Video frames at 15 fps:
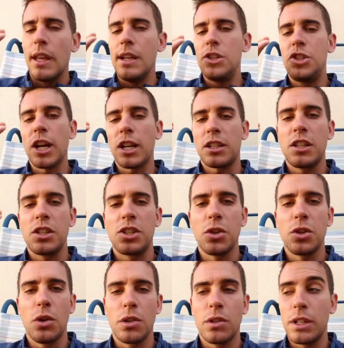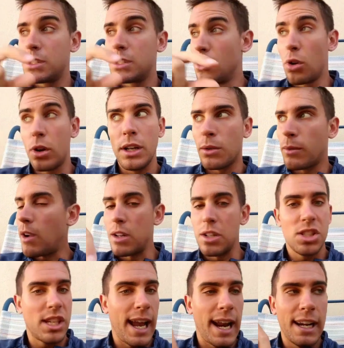he checked his shoulder. He's looking around,
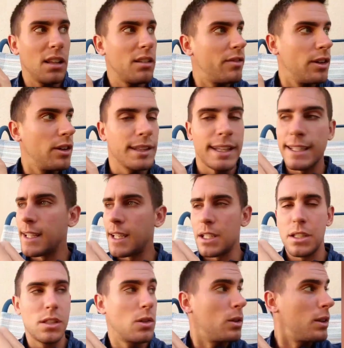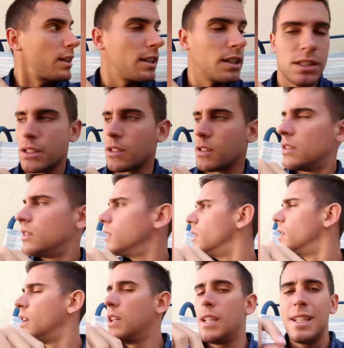he's scanning the field like this. He's going like this,
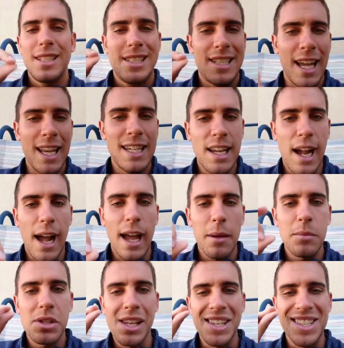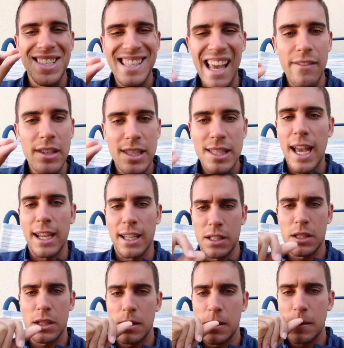10 times in 7
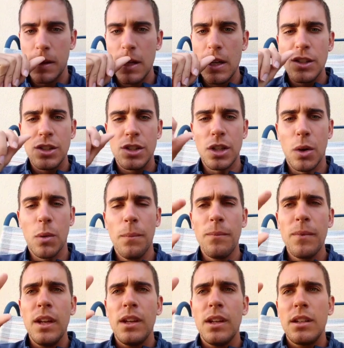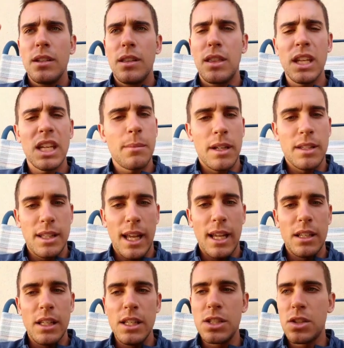seconds. So think about
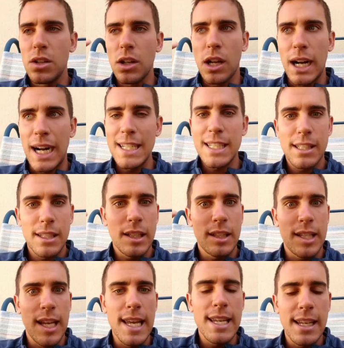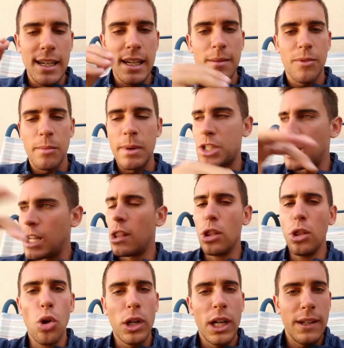that. He's constantly taking in information
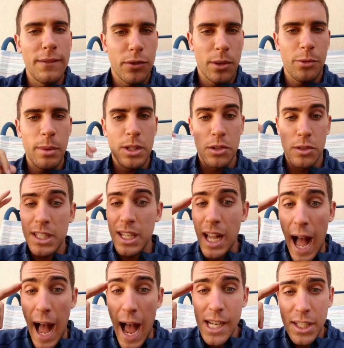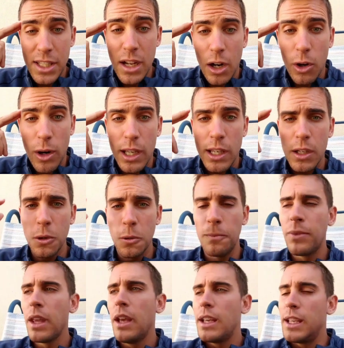and looking for information. That's a high soccer
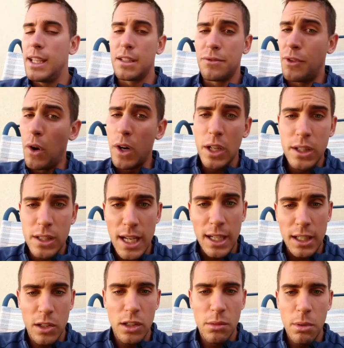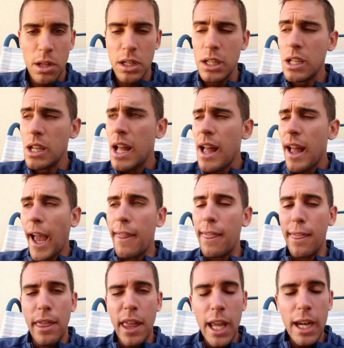IQ. He has very good technical ability.
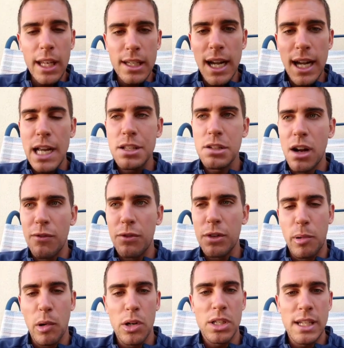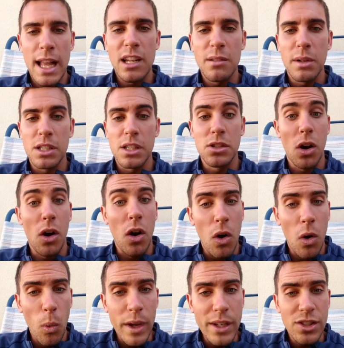And then he ties it off with personality because he's
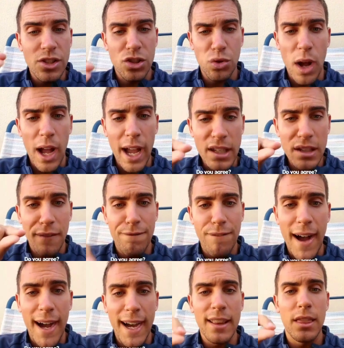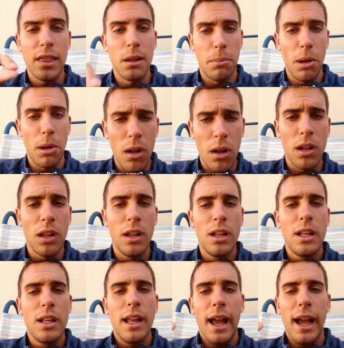always trying to find the ball.
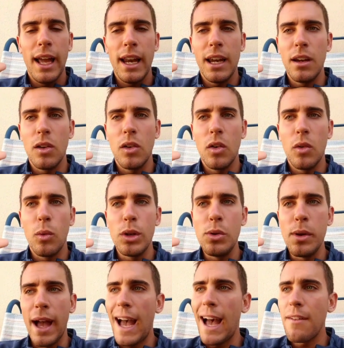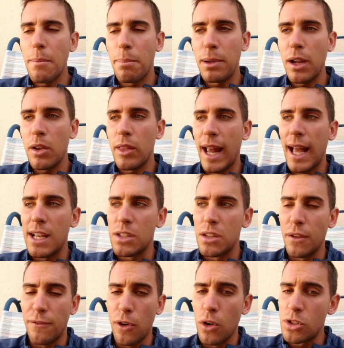And when you have a player that
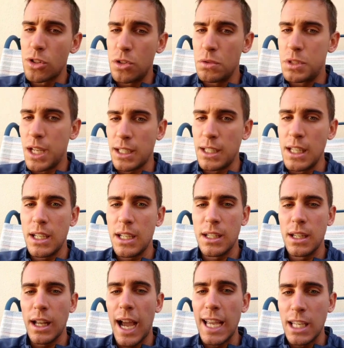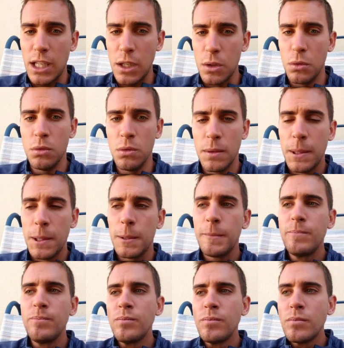has the first two, technique and IQ,
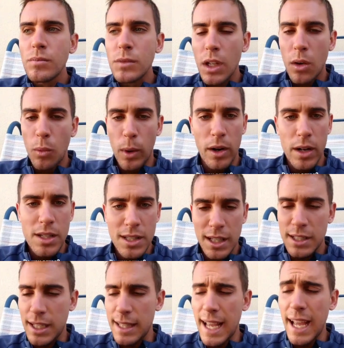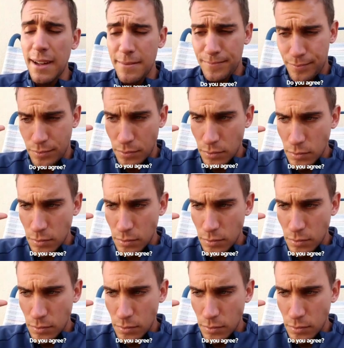awareness, things like that,